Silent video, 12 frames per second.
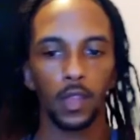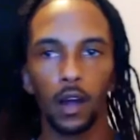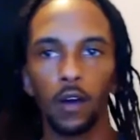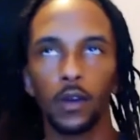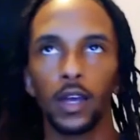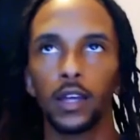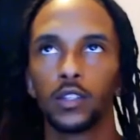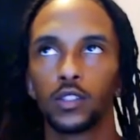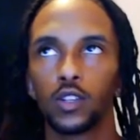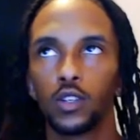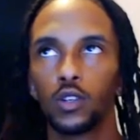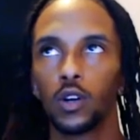Okay,
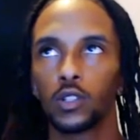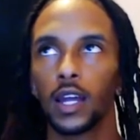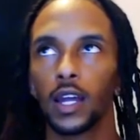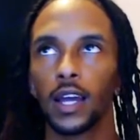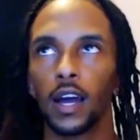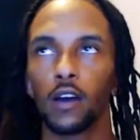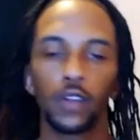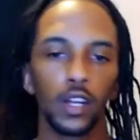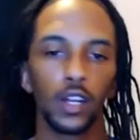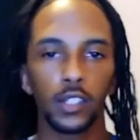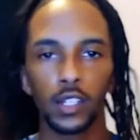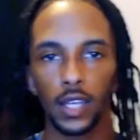so you'll go to that guy over
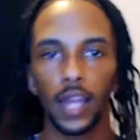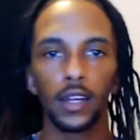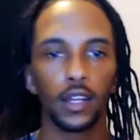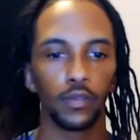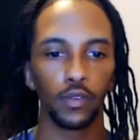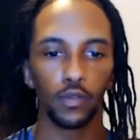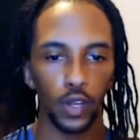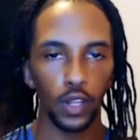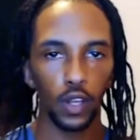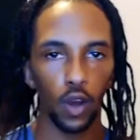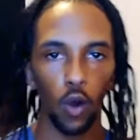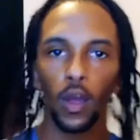there to look at a different
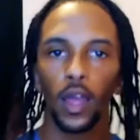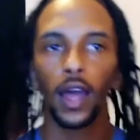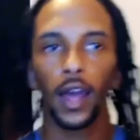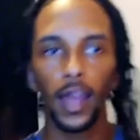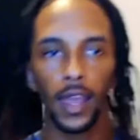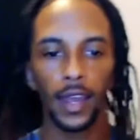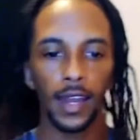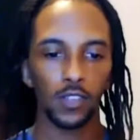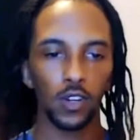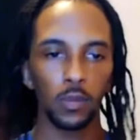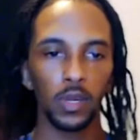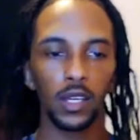video, and that's
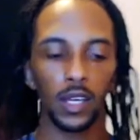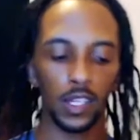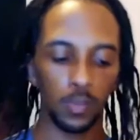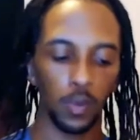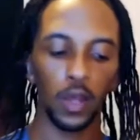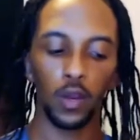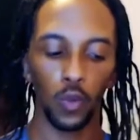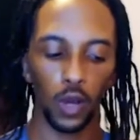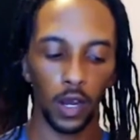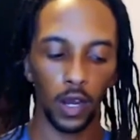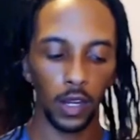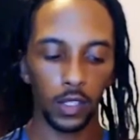going to be explaining
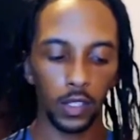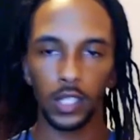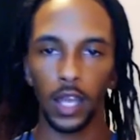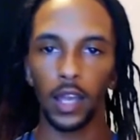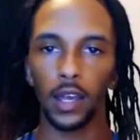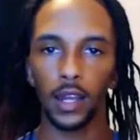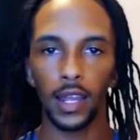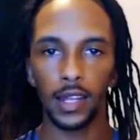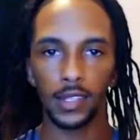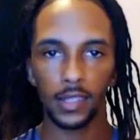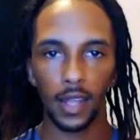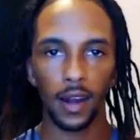what ser and
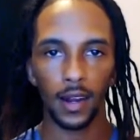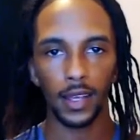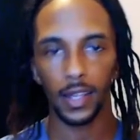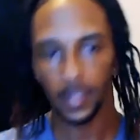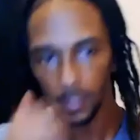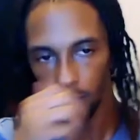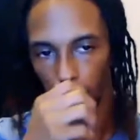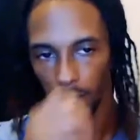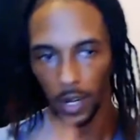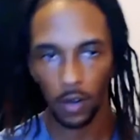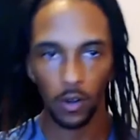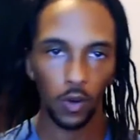estar is, so we're
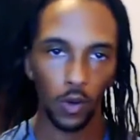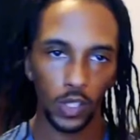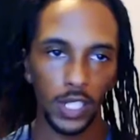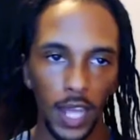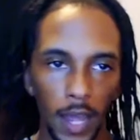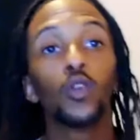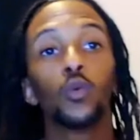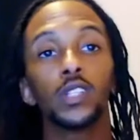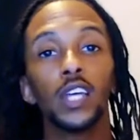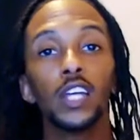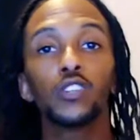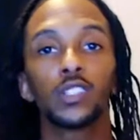not going to go into that. What's
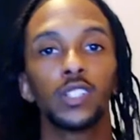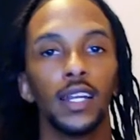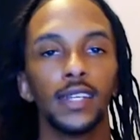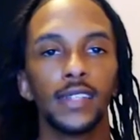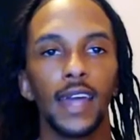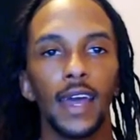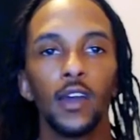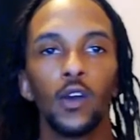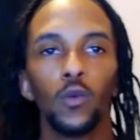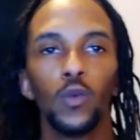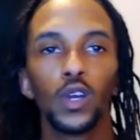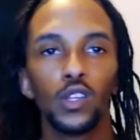interesting is that
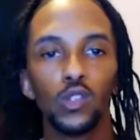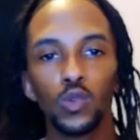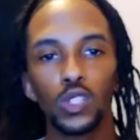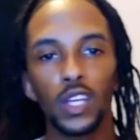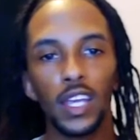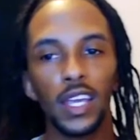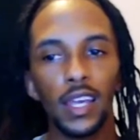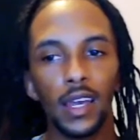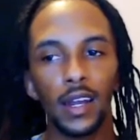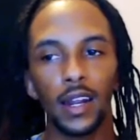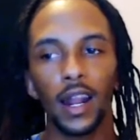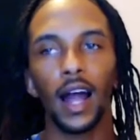we can use
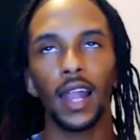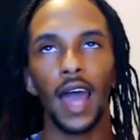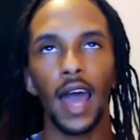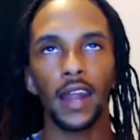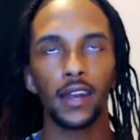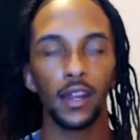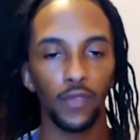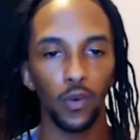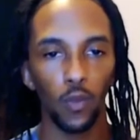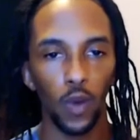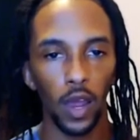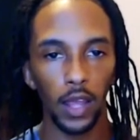ir a lot of
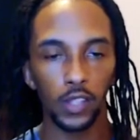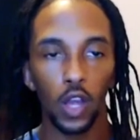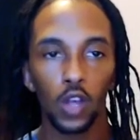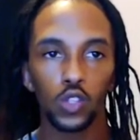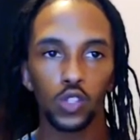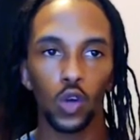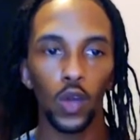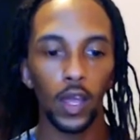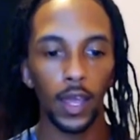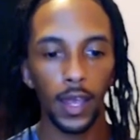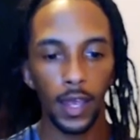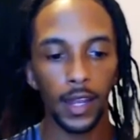different ways. So
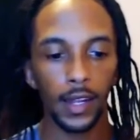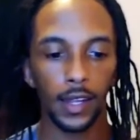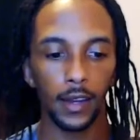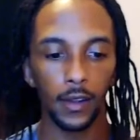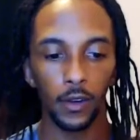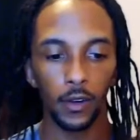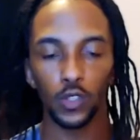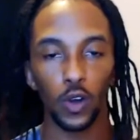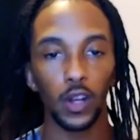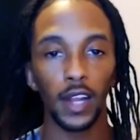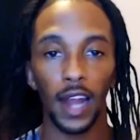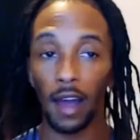in the little
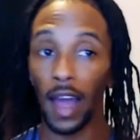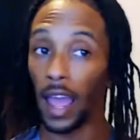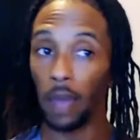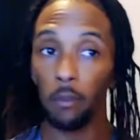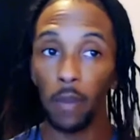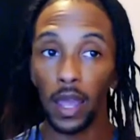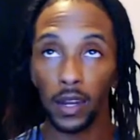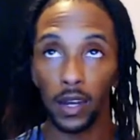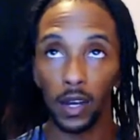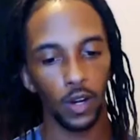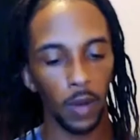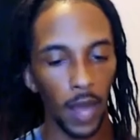song that I had made
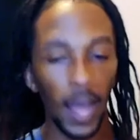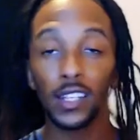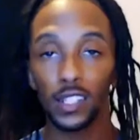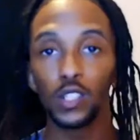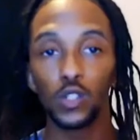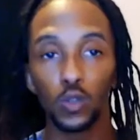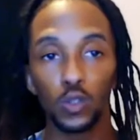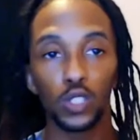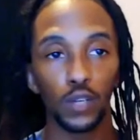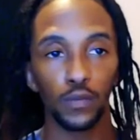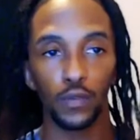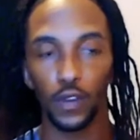up, I actually use
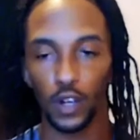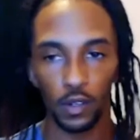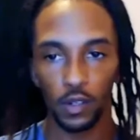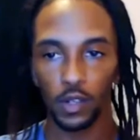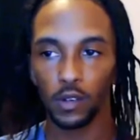different